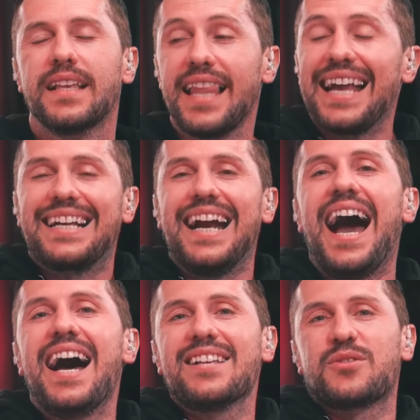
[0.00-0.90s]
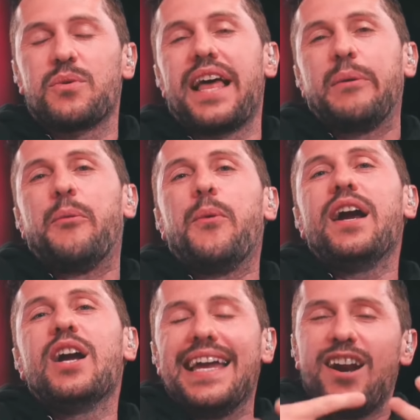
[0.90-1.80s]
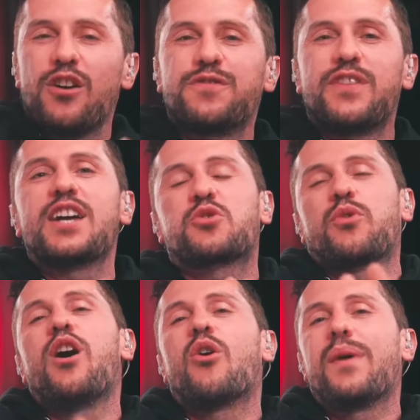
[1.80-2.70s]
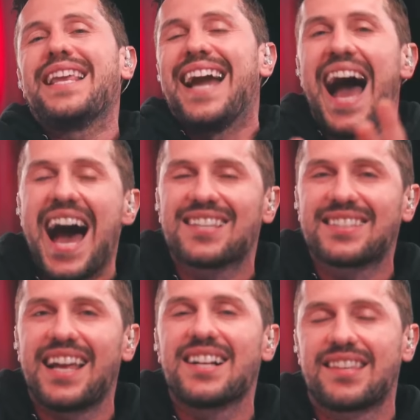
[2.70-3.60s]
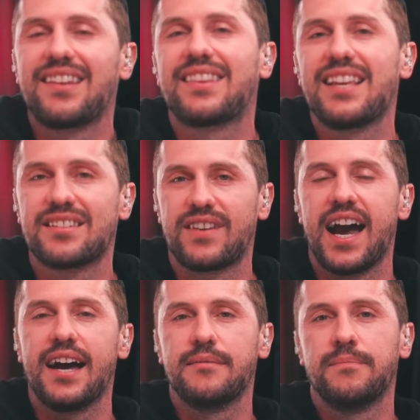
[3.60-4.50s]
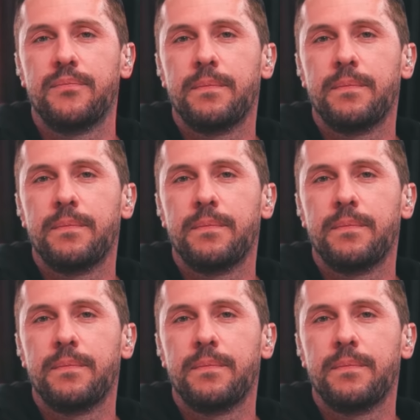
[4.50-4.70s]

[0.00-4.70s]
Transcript: Like God's like we're in our flesh we're already hostile to the things of God.